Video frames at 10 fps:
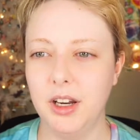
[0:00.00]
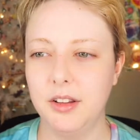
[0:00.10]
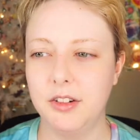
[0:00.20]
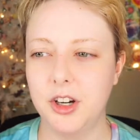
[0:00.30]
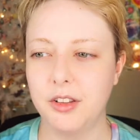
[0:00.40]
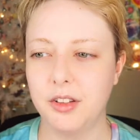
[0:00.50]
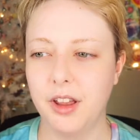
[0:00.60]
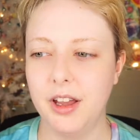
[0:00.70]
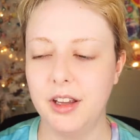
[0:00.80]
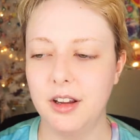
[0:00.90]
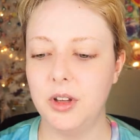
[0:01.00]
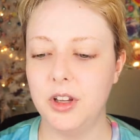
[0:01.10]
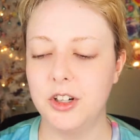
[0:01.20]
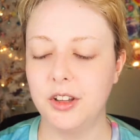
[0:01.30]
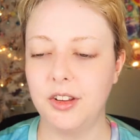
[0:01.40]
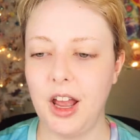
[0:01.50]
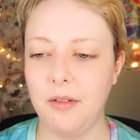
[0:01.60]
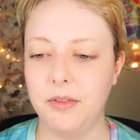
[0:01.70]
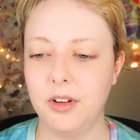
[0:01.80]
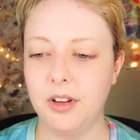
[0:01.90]
It's just like, you just
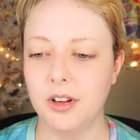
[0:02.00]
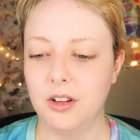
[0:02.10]
have to